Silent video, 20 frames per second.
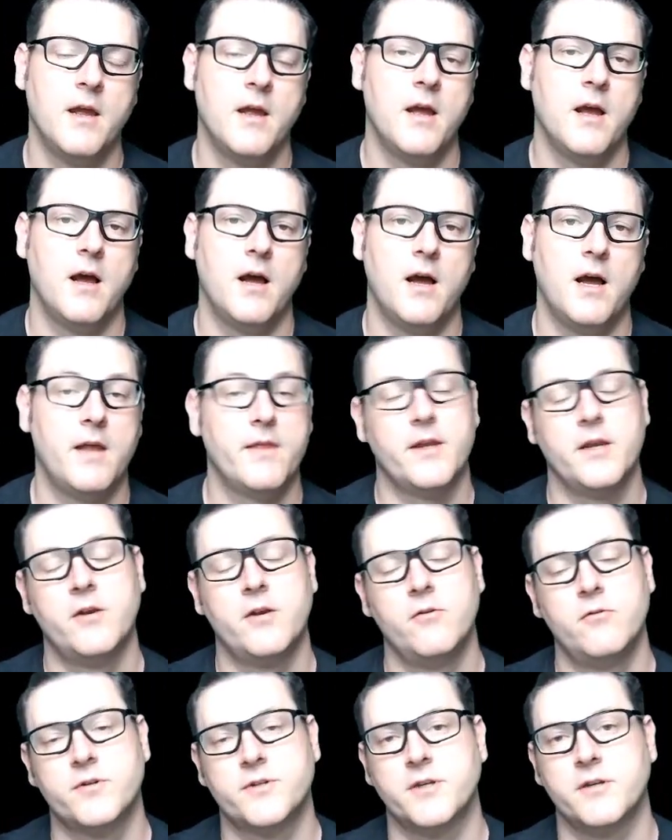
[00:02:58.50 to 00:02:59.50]
and they can
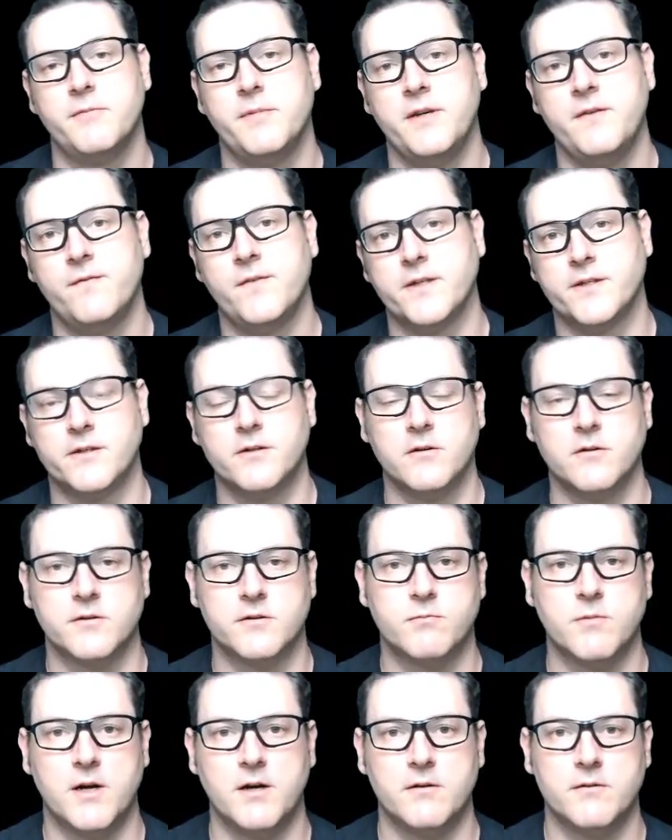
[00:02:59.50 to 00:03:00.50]
also be physical as
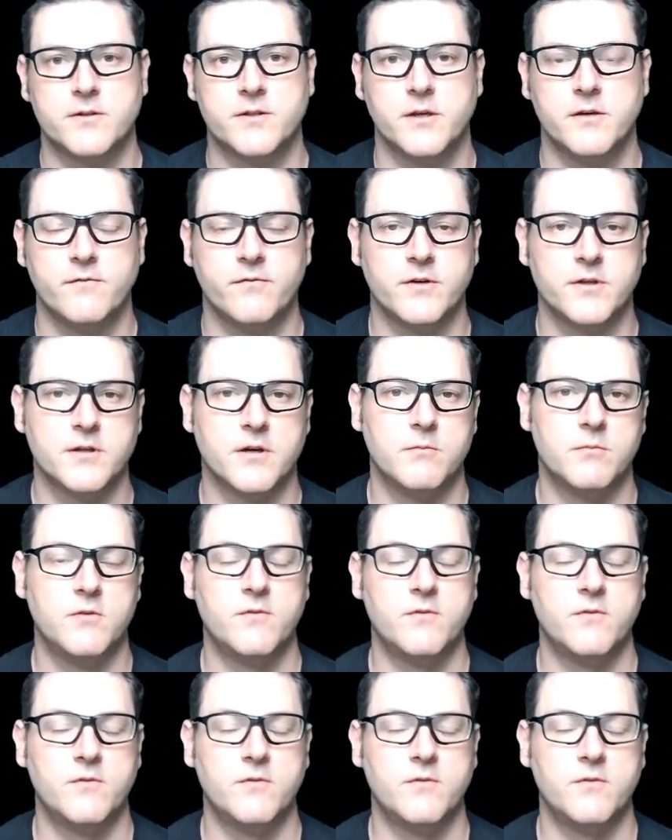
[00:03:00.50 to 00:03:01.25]
well. So for example,